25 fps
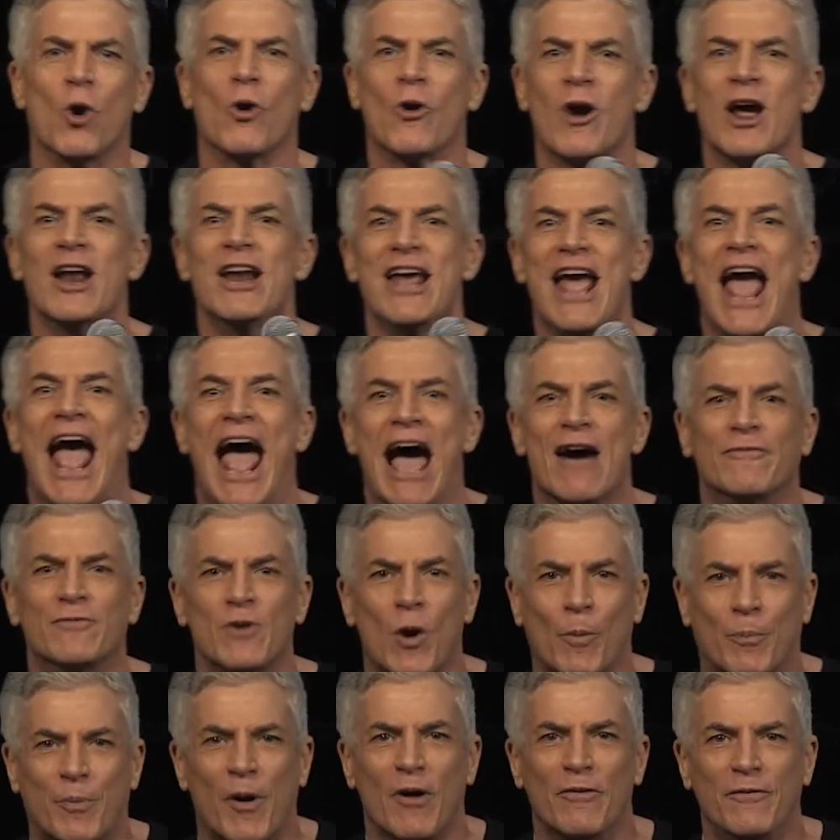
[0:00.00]
You already
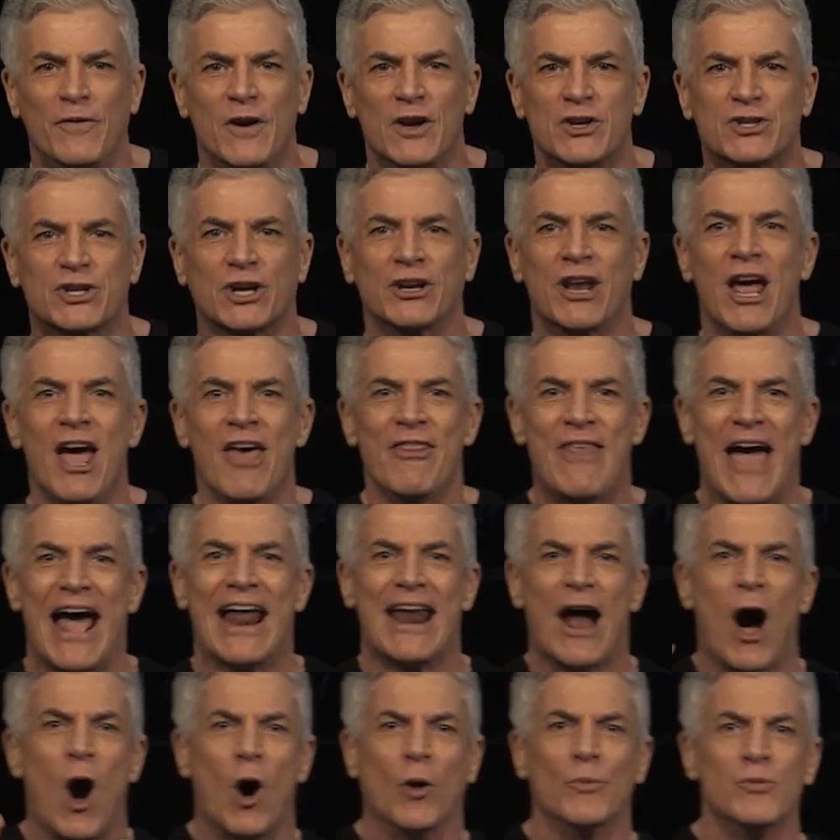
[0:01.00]
have your provision.
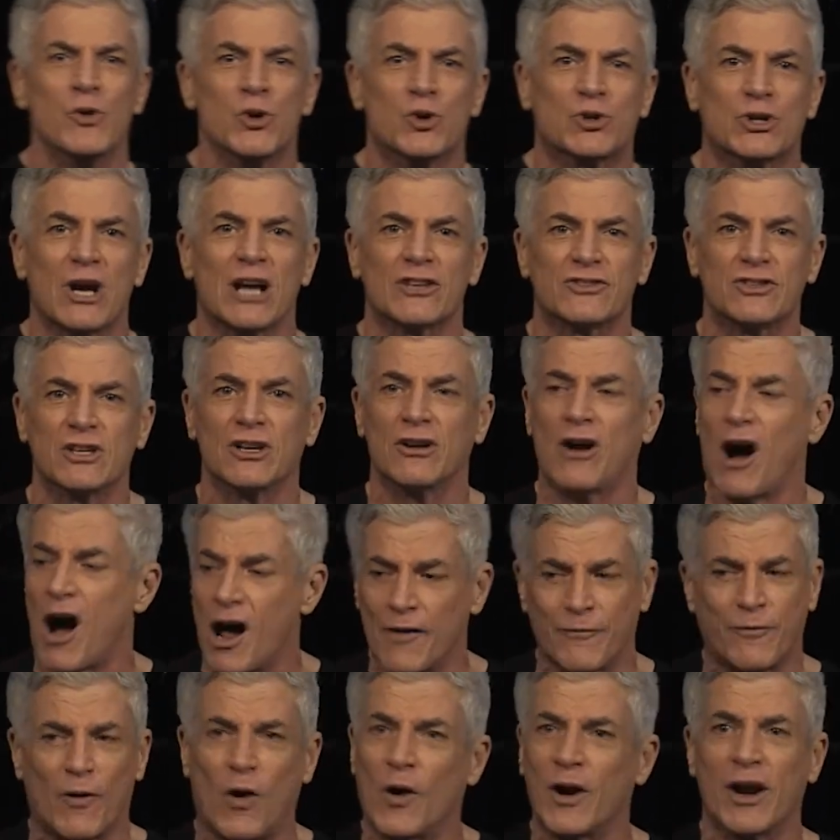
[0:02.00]
That home you're trusting
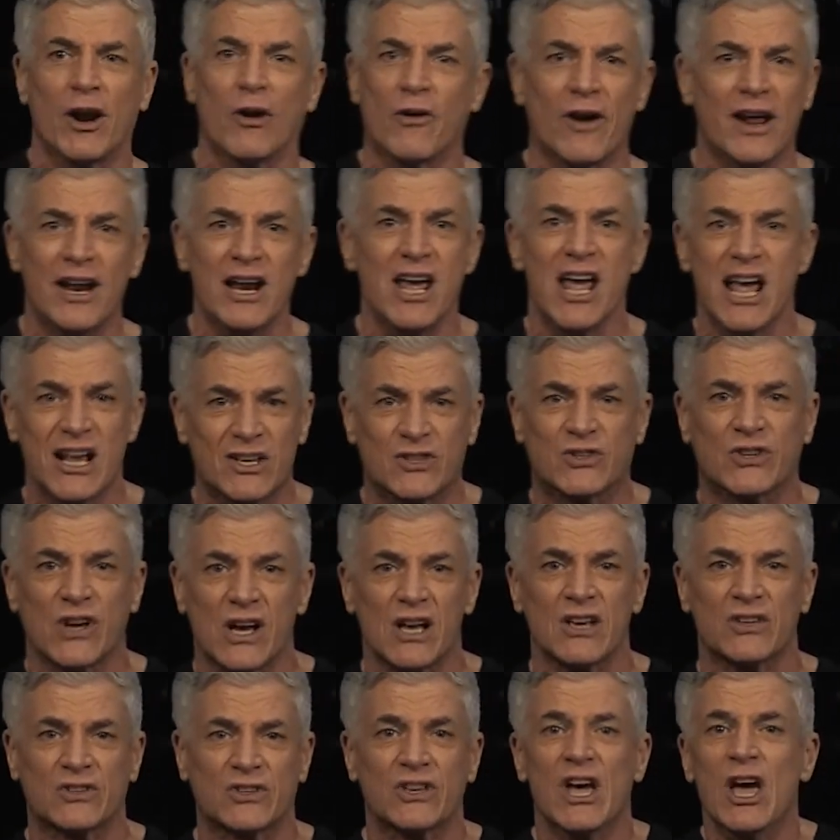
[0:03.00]
God for already
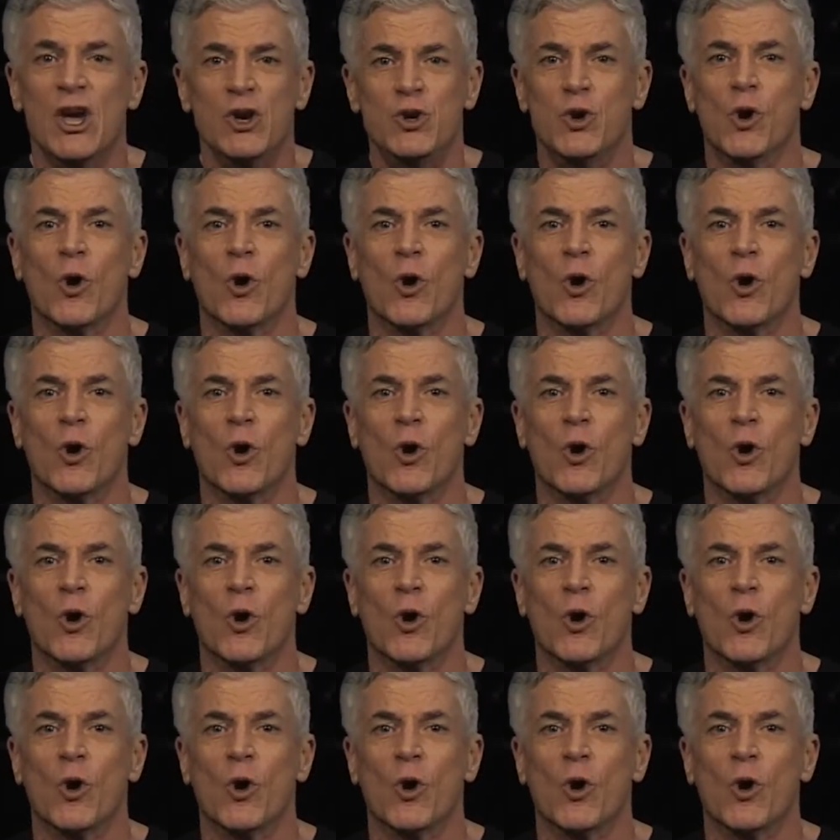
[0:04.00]
exists.